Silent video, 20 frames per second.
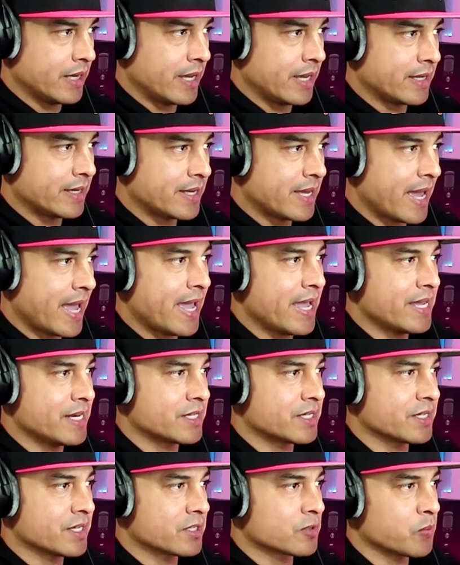
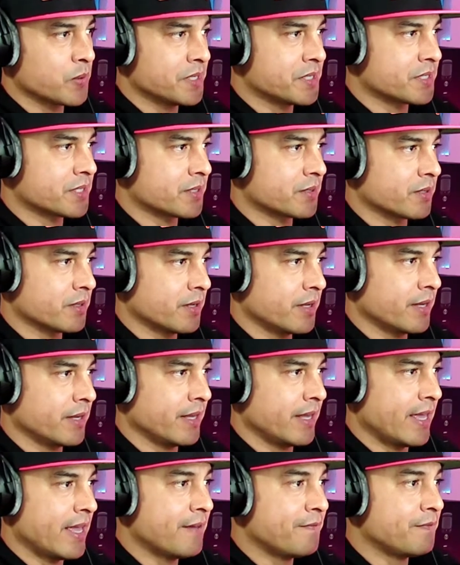engage this switch
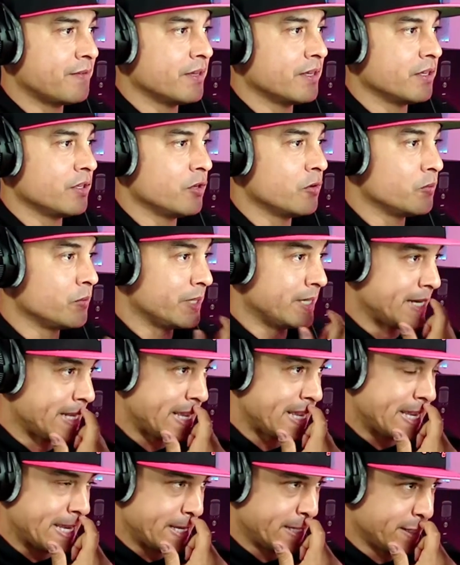if you
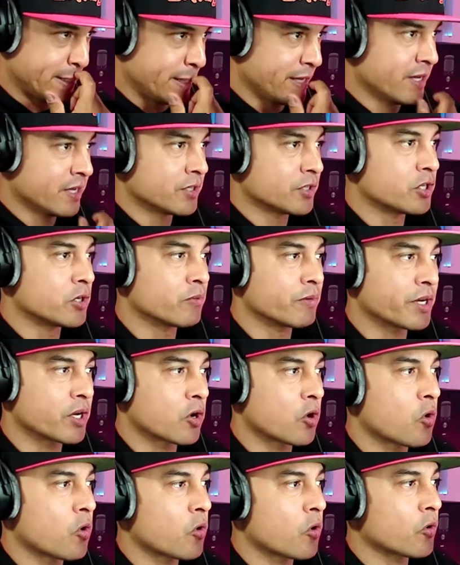need to
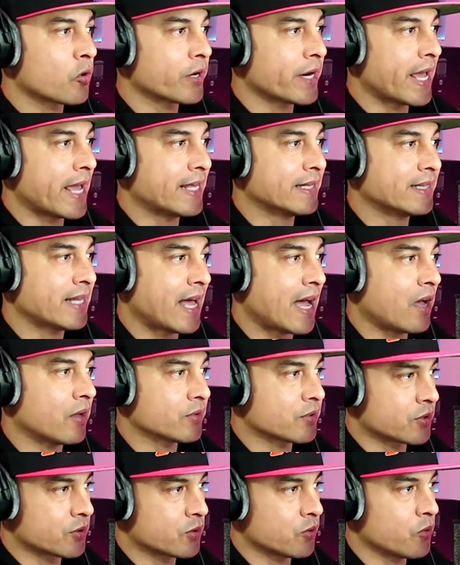record a
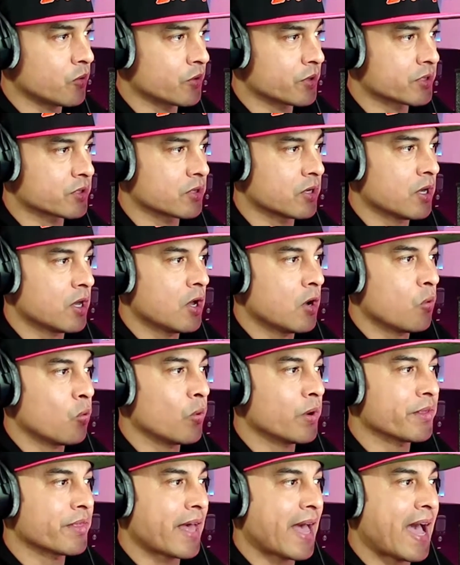loud source
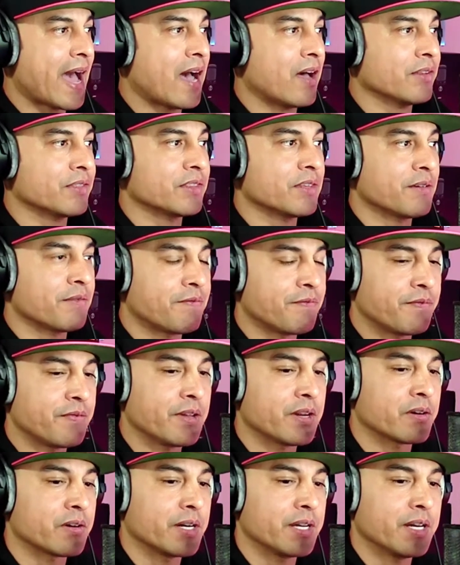without the
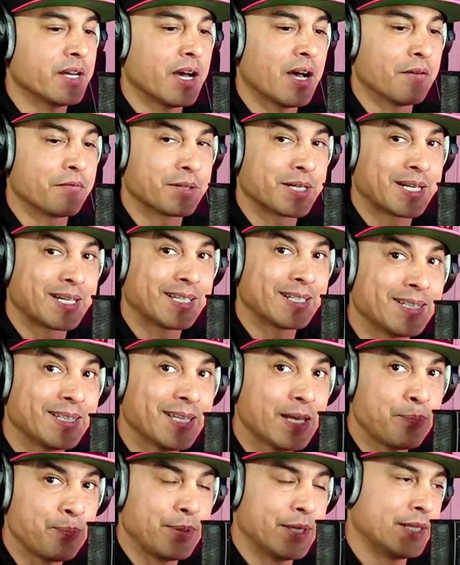fearing of
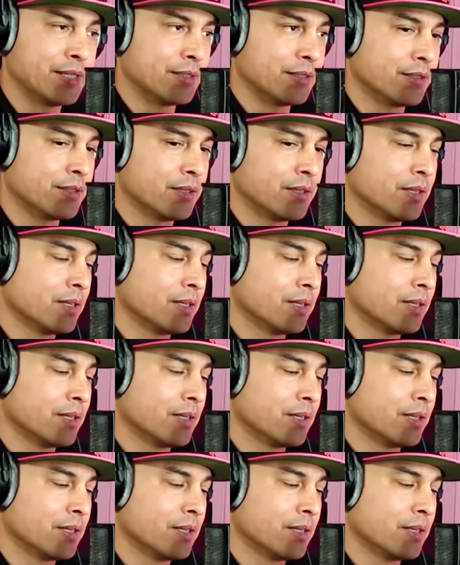clipping.